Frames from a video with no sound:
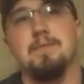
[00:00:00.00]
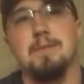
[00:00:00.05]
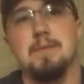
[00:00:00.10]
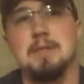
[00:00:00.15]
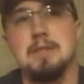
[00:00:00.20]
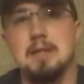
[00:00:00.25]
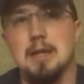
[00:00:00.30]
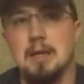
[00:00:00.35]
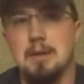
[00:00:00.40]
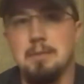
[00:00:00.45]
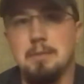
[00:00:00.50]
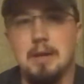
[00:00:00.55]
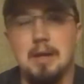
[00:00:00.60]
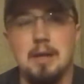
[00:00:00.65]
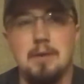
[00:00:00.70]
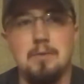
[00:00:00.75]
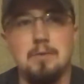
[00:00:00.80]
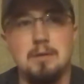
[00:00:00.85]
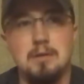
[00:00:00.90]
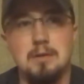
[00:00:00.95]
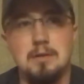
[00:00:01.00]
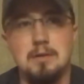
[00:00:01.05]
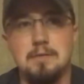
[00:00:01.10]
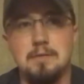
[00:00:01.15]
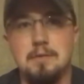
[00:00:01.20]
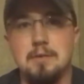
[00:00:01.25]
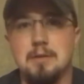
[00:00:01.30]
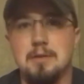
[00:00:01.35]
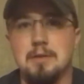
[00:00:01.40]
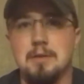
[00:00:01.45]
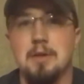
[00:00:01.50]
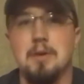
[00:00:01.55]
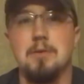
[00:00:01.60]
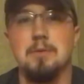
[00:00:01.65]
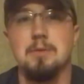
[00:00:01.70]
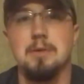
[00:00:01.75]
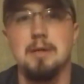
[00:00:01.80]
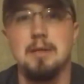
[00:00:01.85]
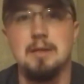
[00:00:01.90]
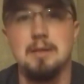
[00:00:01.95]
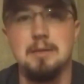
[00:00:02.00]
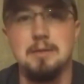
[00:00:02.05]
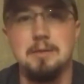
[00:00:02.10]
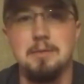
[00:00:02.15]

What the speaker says: It's not a bad one if you can tolerate it.